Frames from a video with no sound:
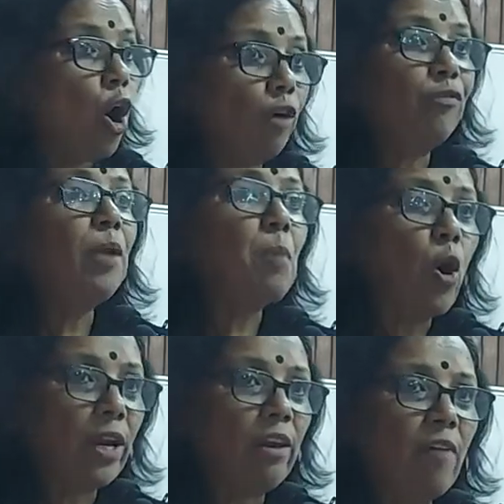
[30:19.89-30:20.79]
of the
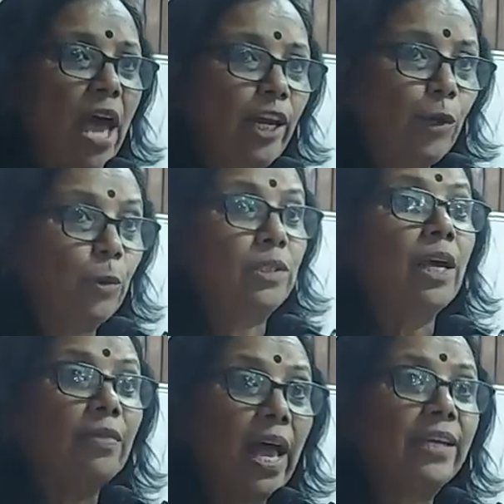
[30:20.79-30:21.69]
moral values
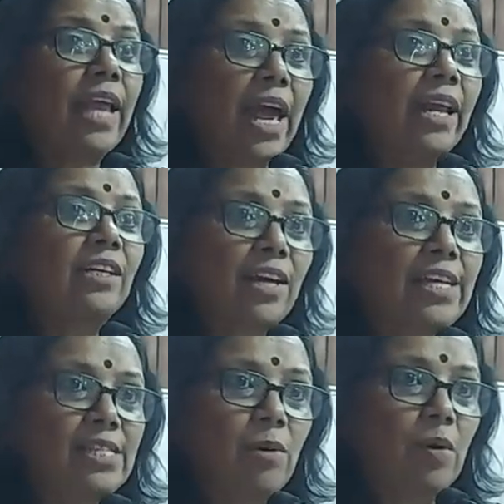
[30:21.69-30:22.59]
that
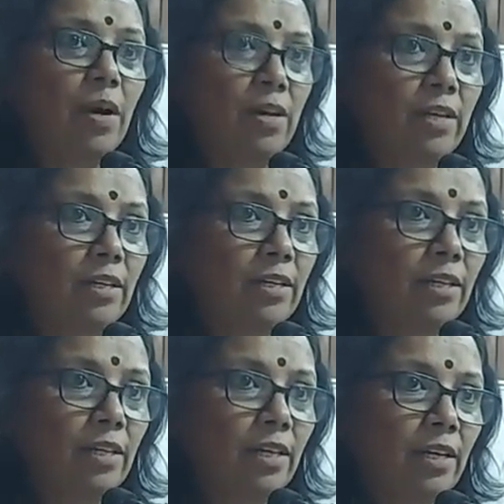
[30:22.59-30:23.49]
characterize the world.
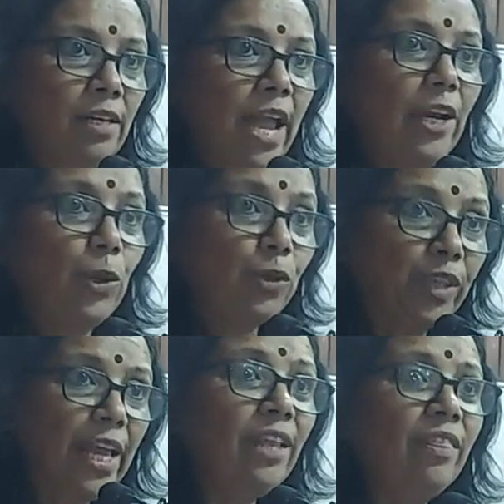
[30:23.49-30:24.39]
And you
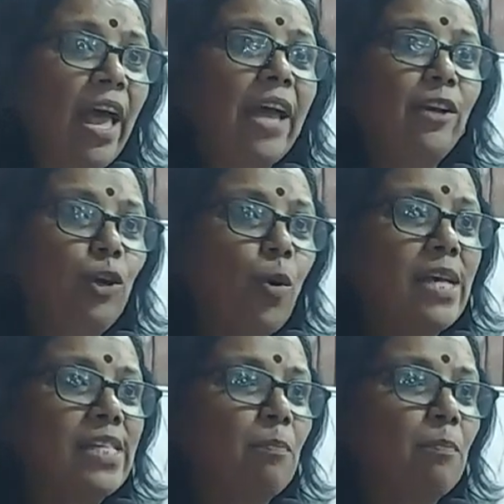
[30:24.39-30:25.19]
think that you are